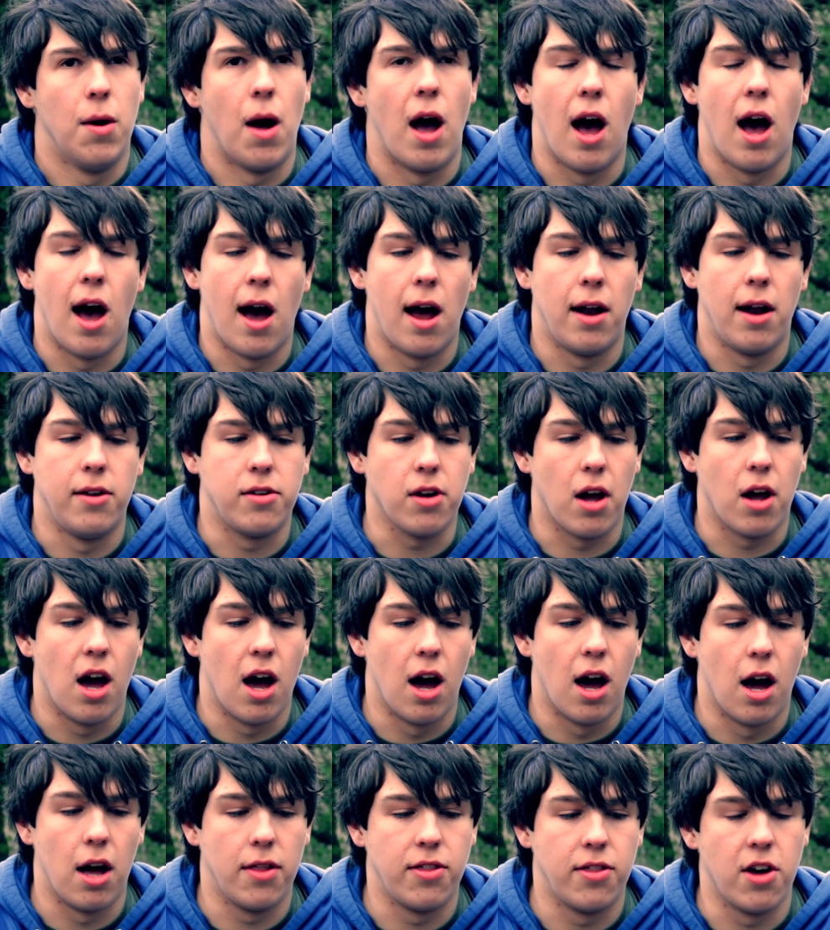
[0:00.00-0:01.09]
And
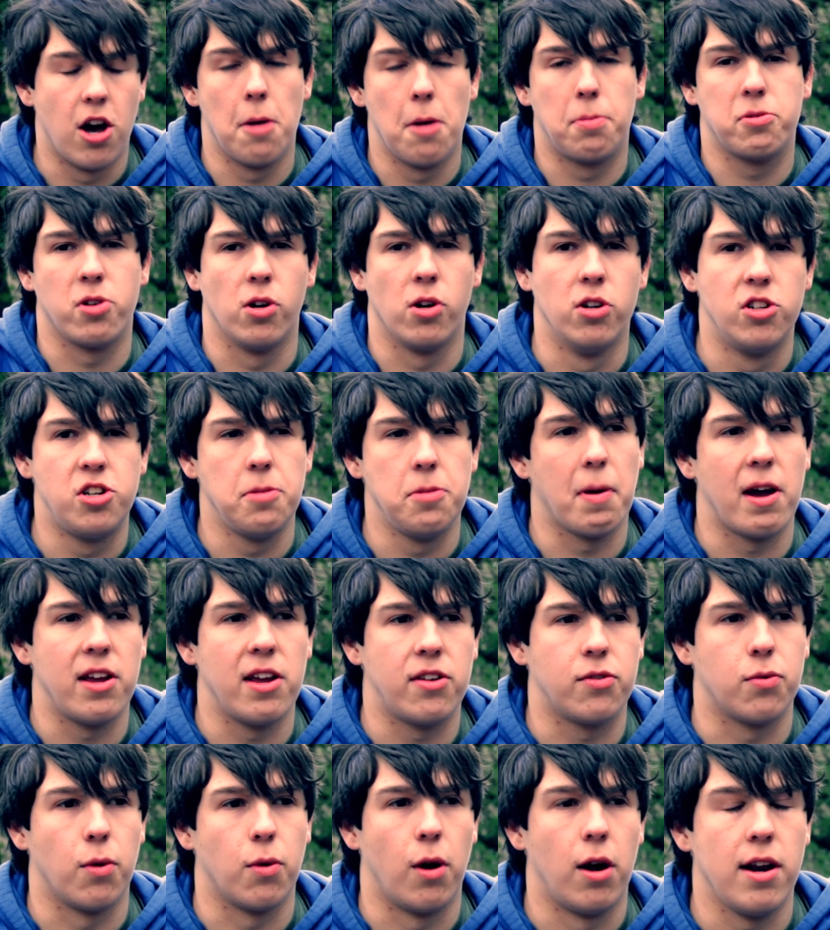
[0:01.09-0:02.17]
the herpetology
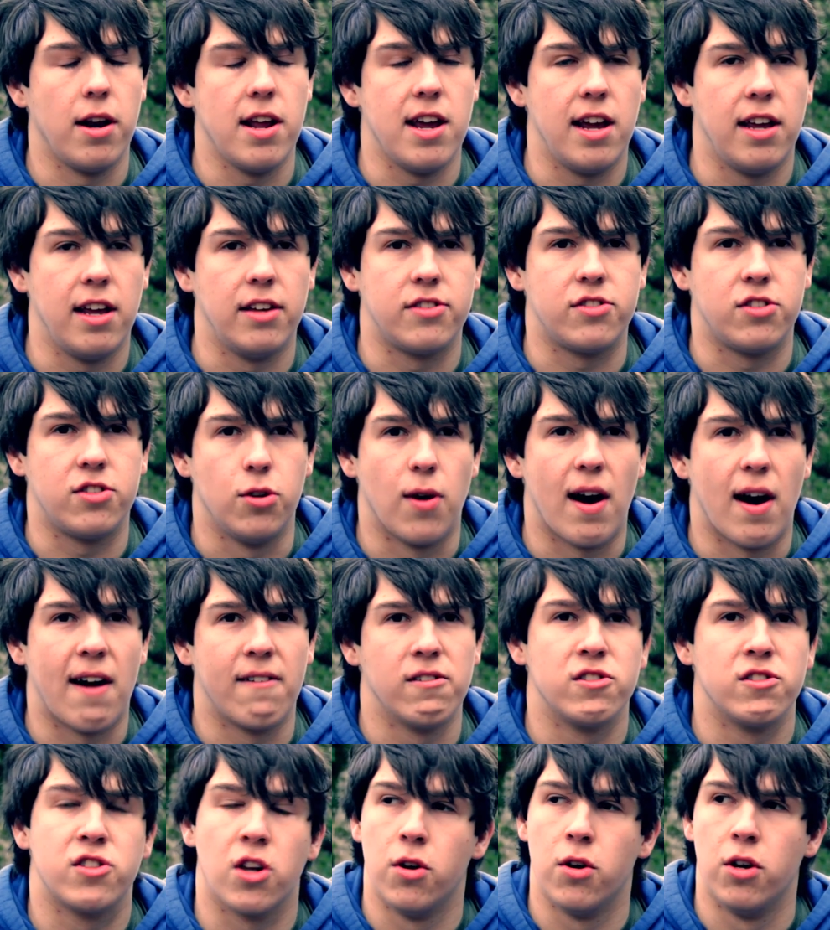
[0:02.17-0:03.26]
based one is to
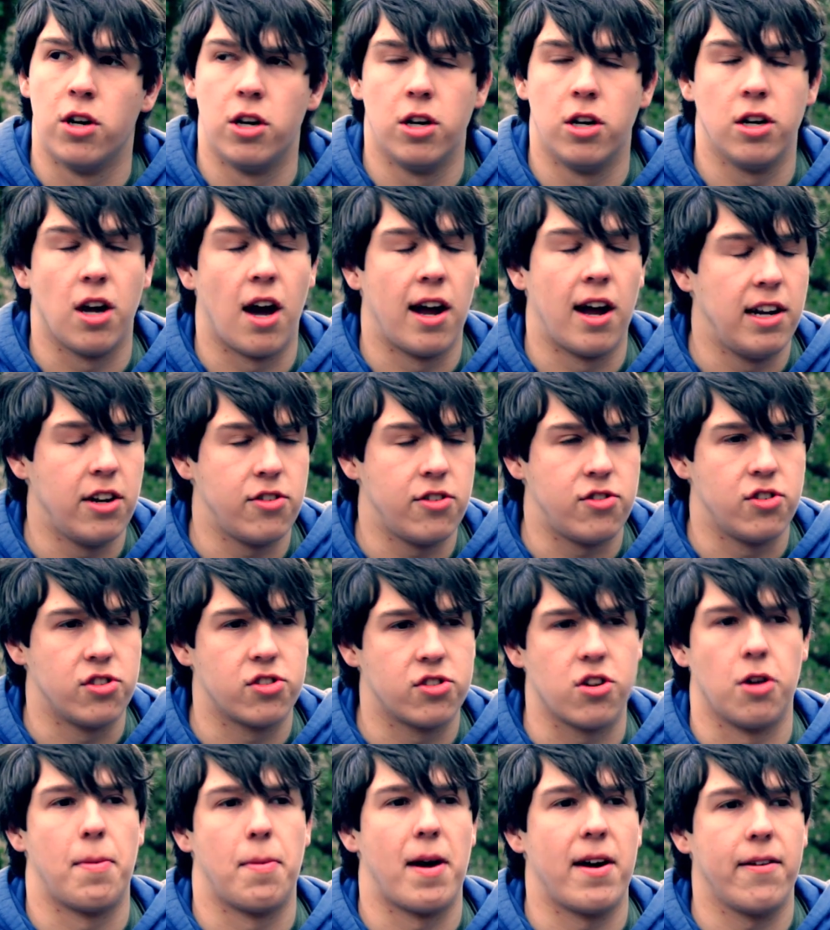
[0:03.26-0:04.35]
Arizona. I literally
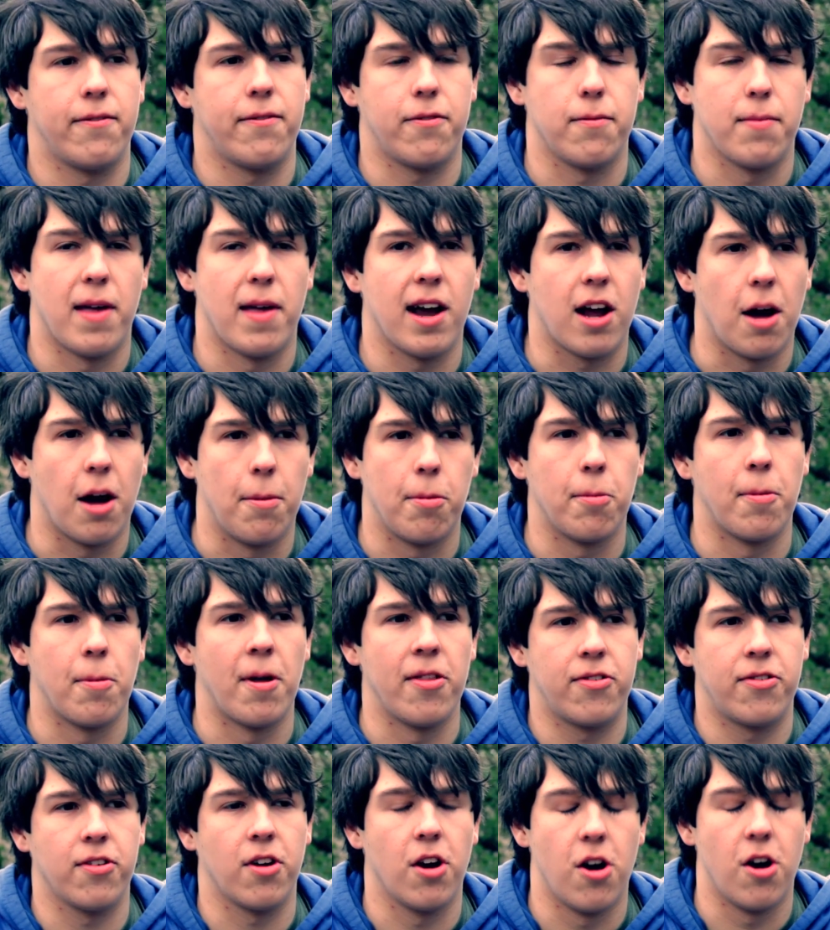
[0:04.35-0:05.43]
just got back from that a couple of
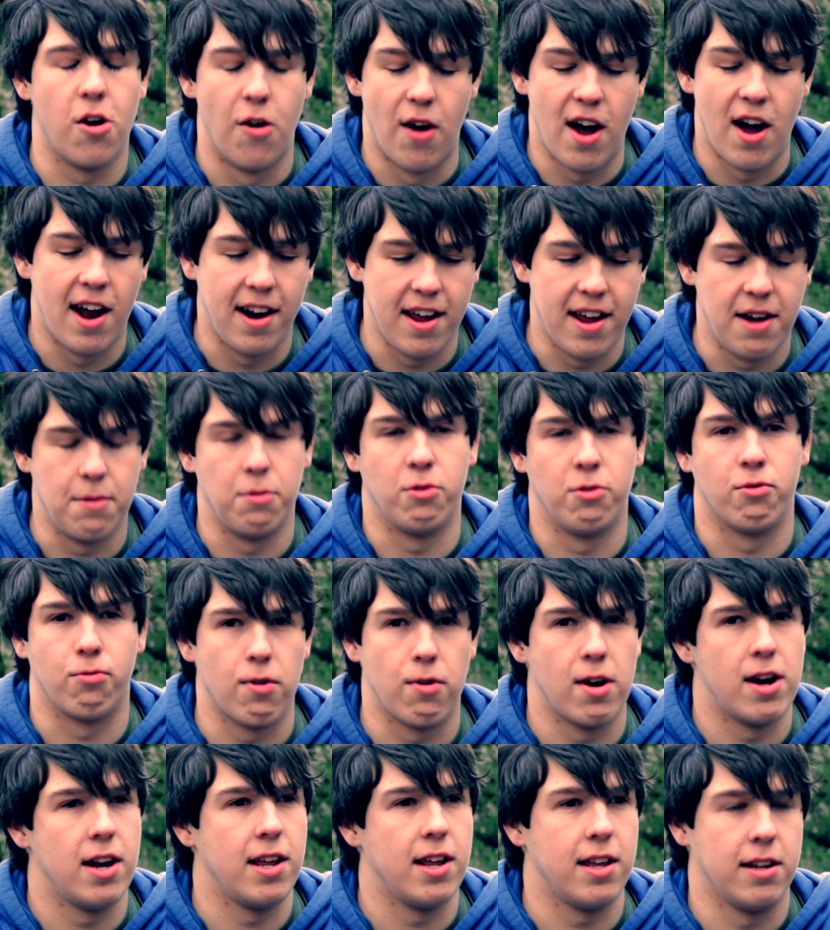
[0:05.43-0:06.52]
months ago and it was
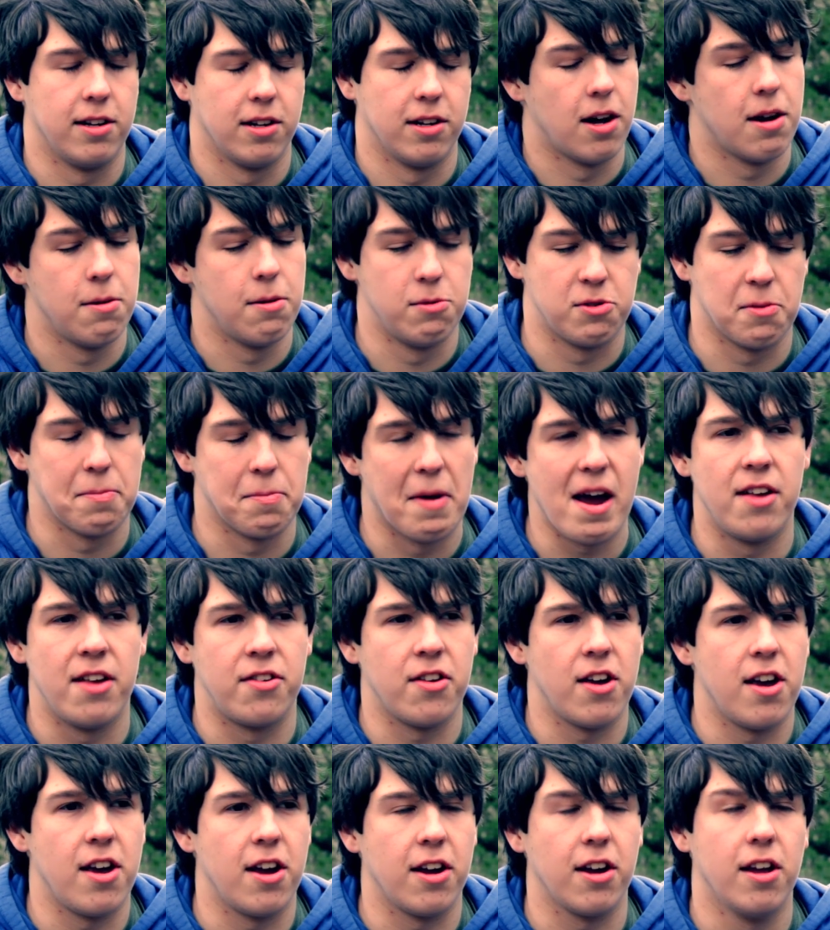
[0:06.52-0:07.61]
really, like, it was
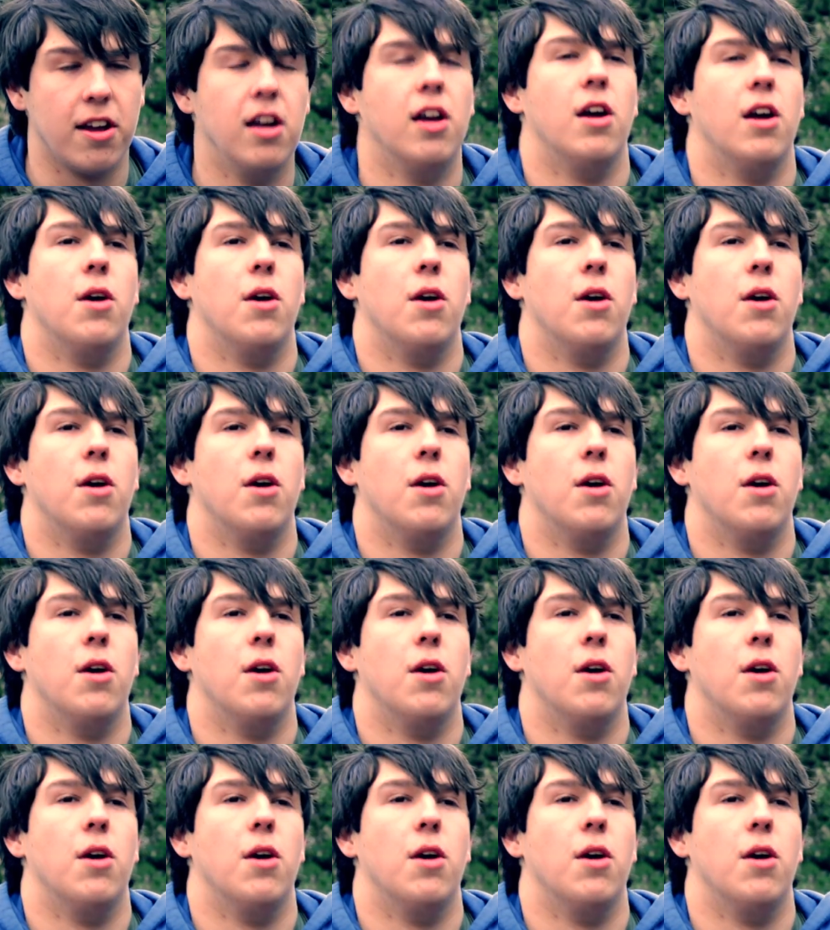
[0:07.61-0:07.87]
amazing.